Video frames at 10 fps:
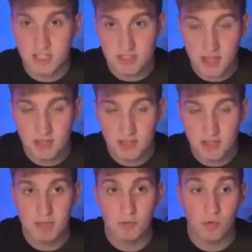
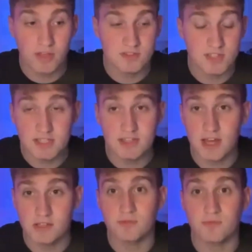60,000 people. It's
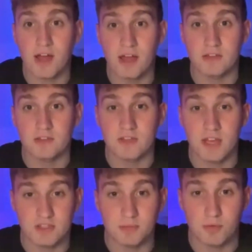60,000 fans
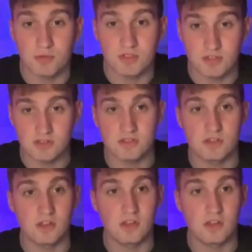and supporters.